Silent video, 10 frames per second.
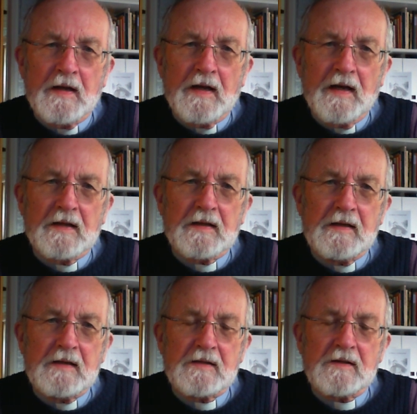And
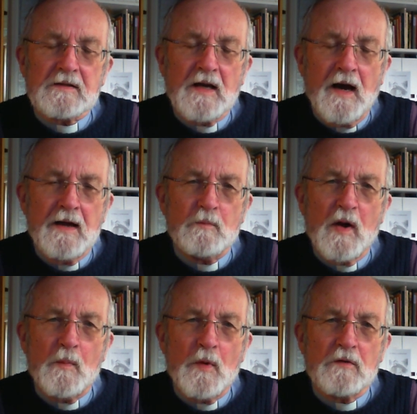it is a time
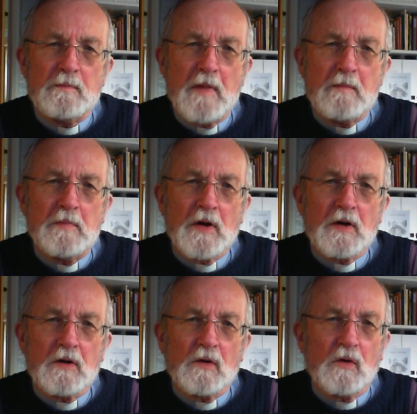when we
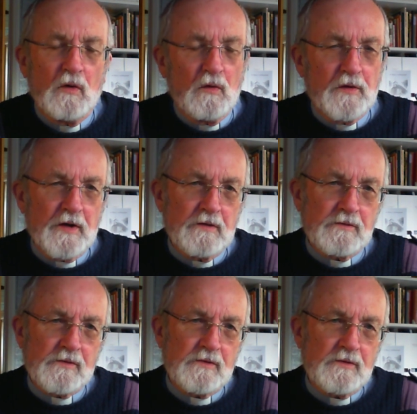remember all
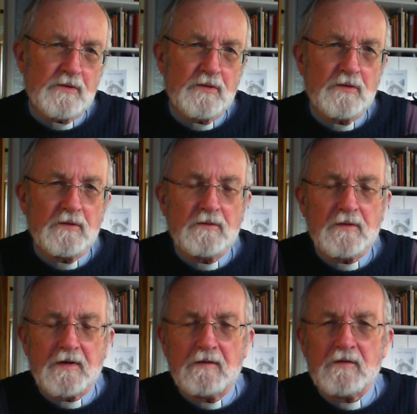those who've
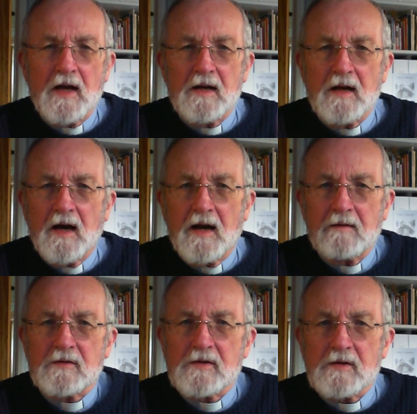given their
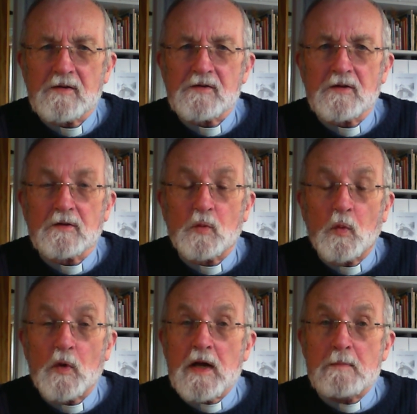lives so that
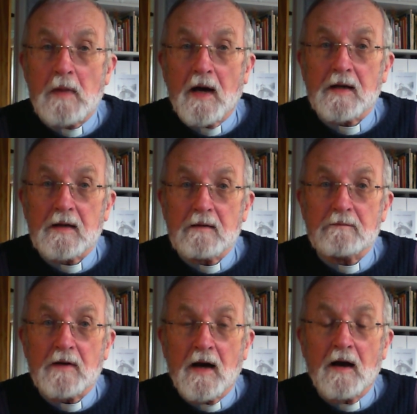we might
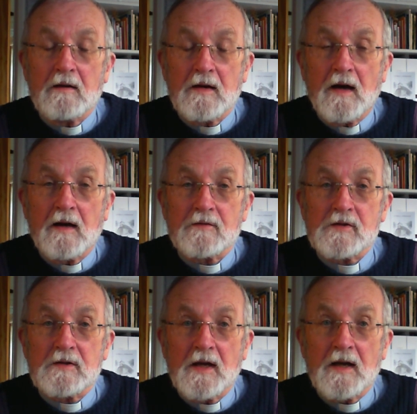live our lives
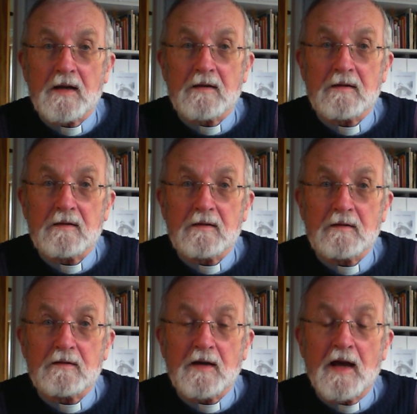today,
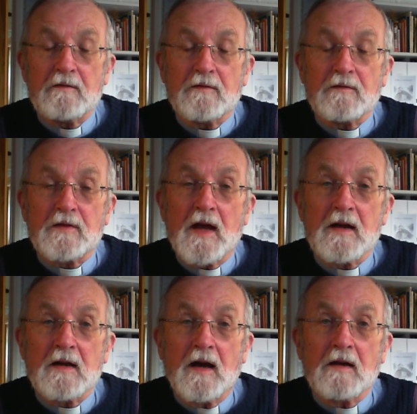gave their
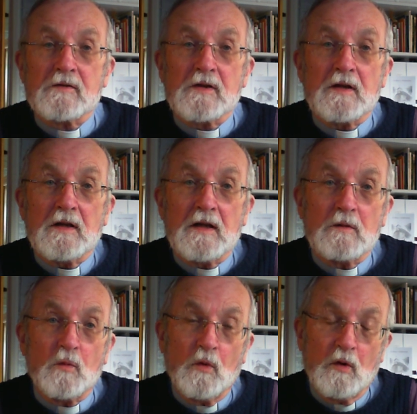lives
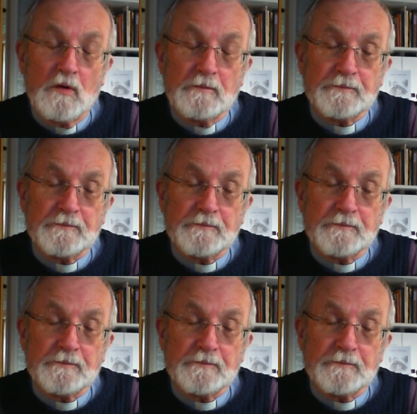in war.